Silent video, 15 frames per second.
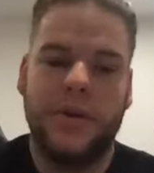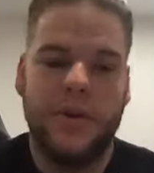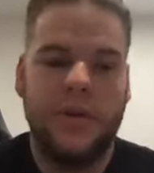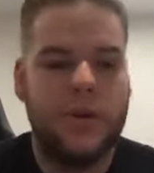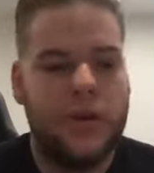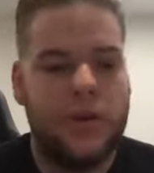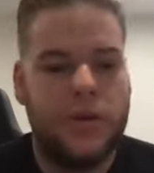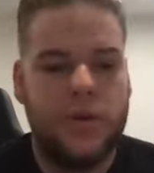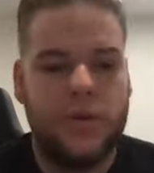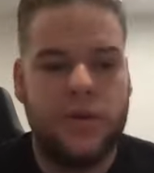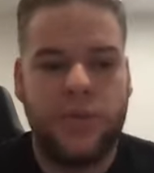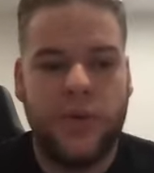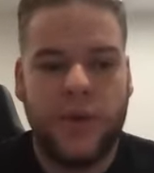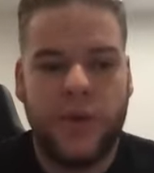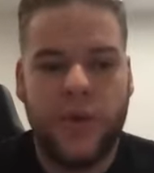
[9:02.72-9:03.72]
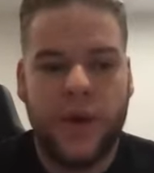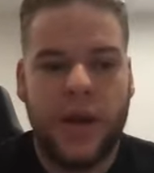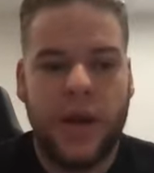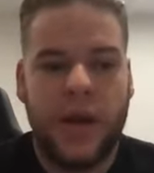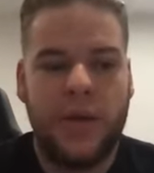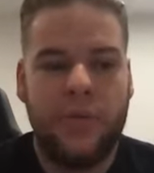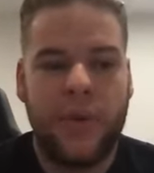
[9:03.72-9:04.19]
it was pretty
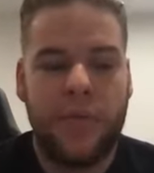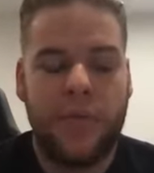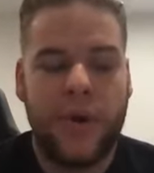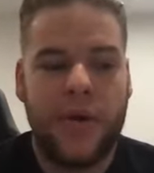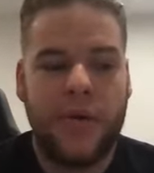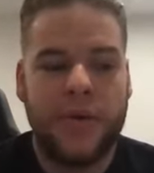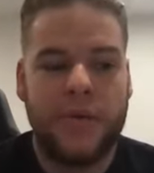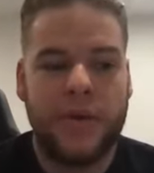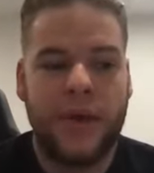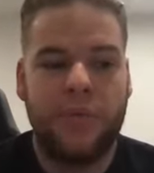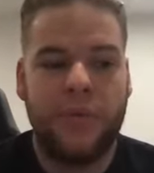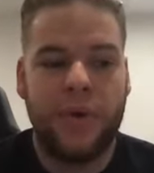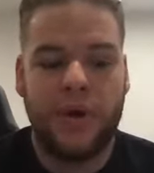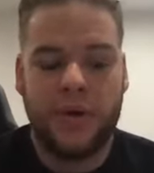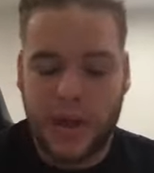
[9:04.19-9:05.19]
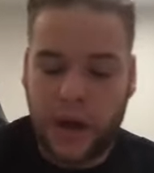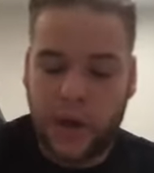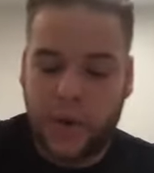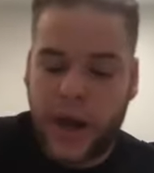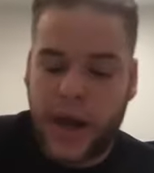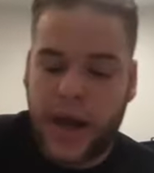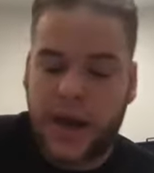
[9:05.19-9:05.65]
quickly, and my parents said, because I
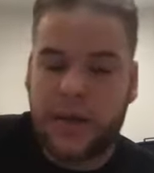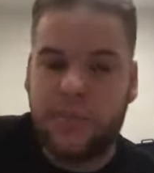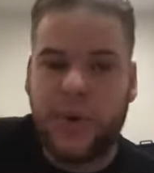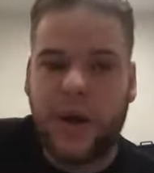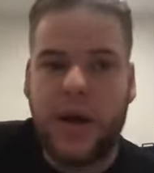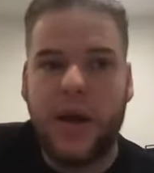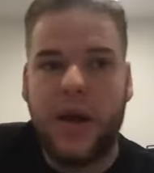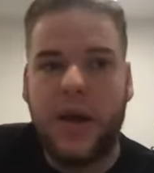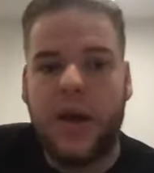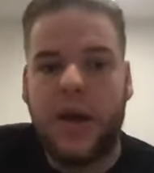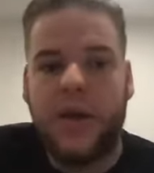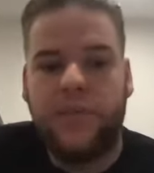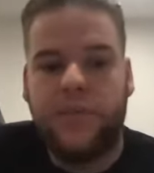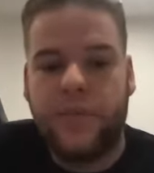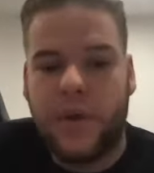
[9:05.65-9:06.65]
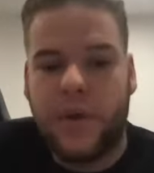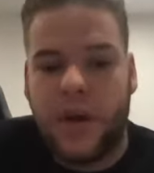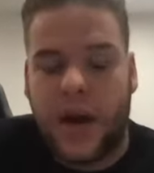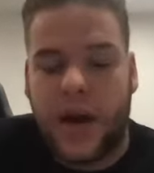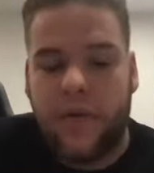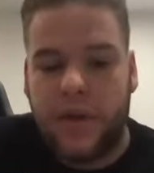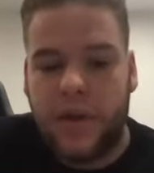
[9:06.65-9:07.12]
already had I
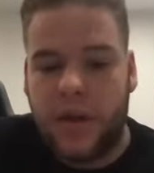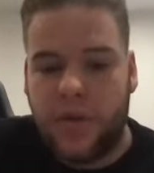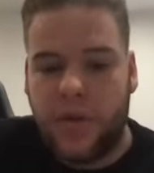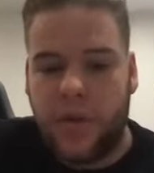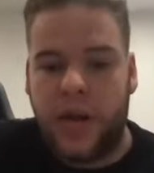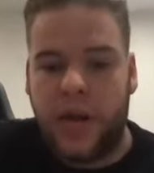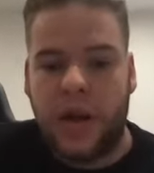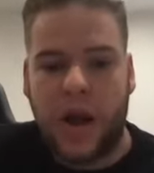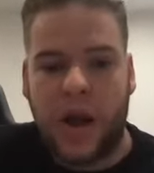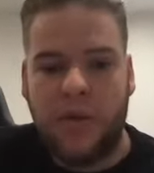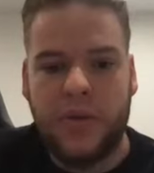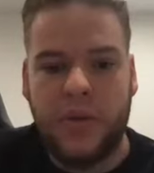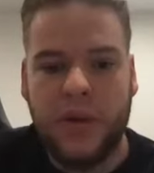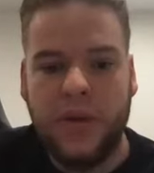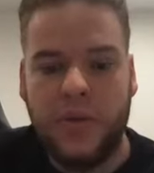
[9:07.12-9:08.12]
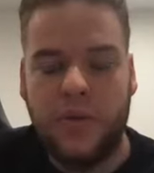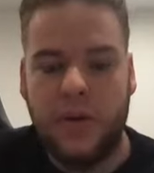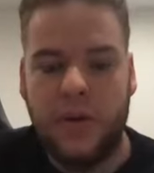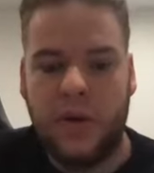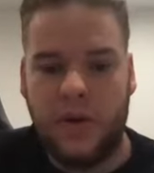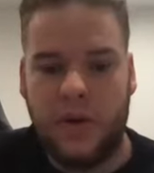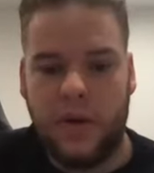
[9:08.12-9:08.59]
have a degree in accounting.
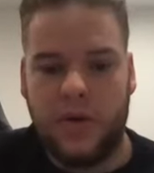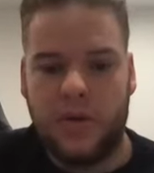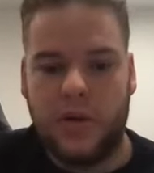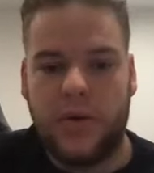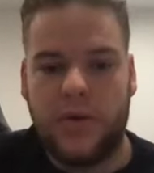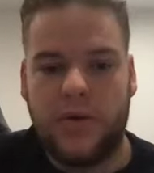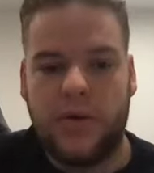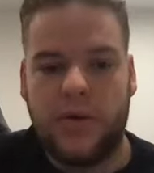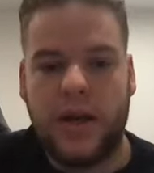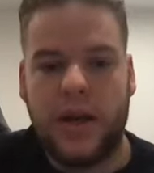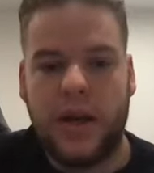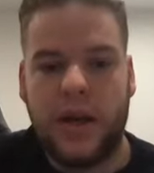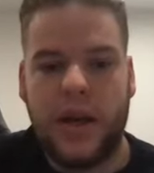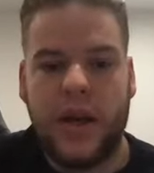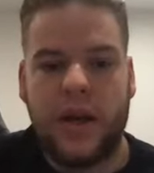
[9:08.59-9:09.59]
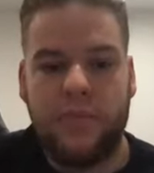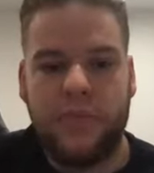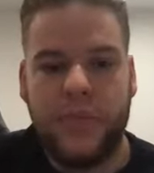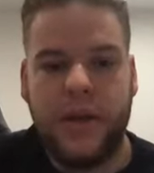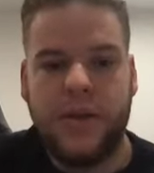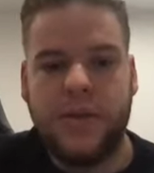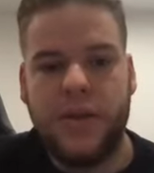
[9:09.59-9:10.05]
So I was just getting like a
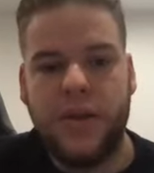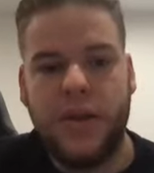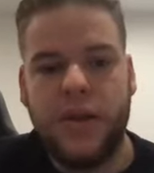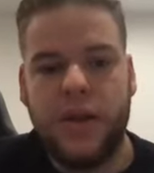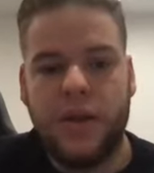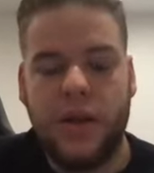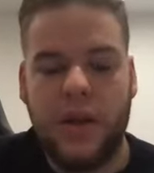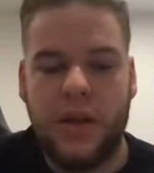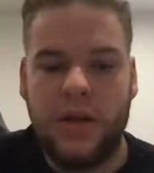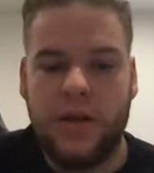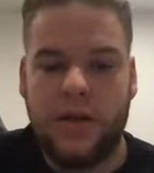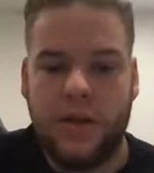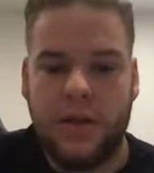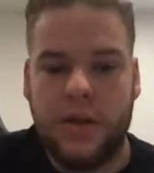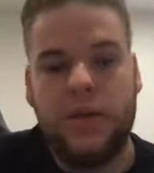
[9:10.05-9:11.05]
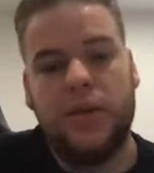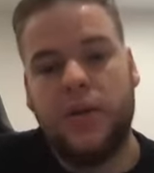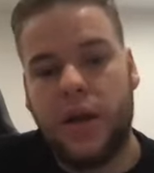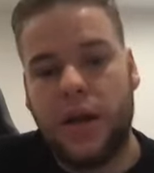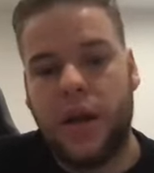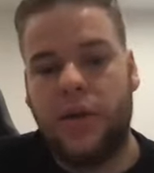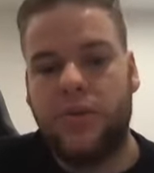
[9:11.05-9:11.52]
PhD
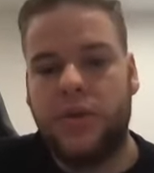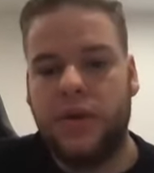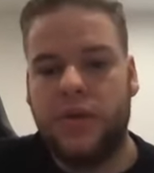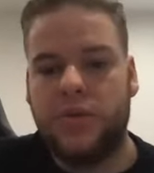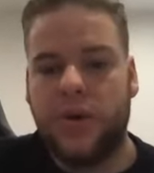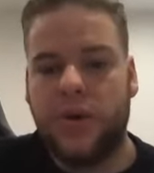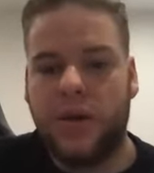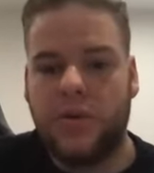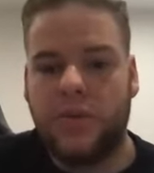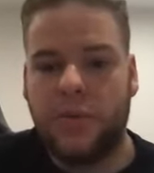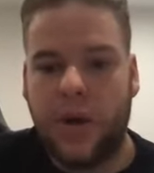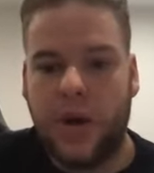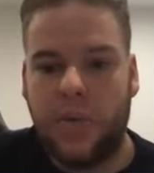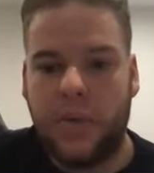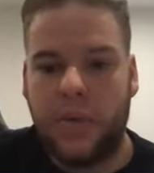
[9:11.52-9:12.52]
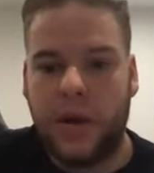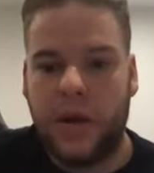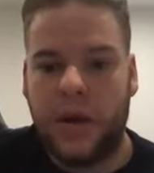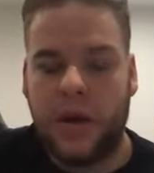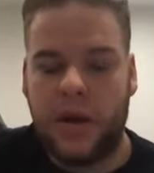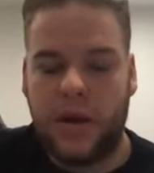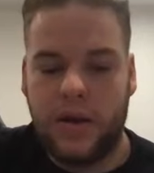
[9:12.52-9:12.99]
in accounting as well to become
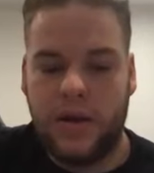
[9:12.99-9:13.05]
a